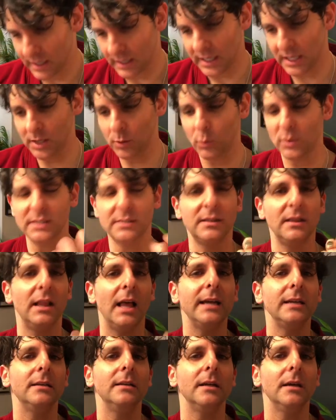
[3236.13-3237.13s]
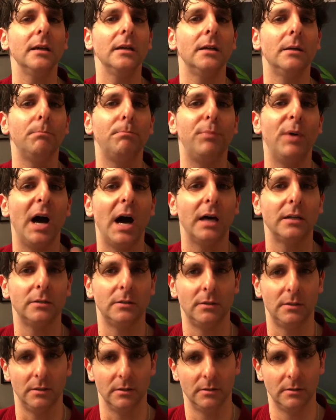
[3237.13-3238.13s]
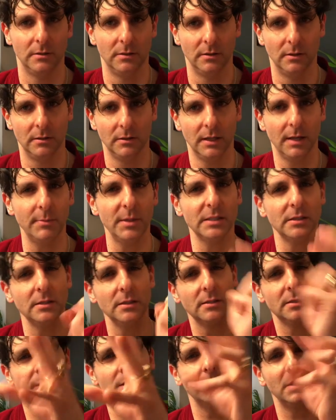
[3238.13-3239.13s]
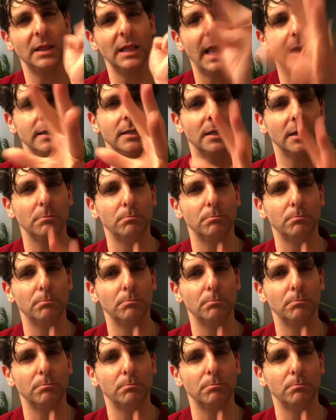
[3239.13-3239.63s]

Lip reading: He was lightning in a bottle. Let me see some lightning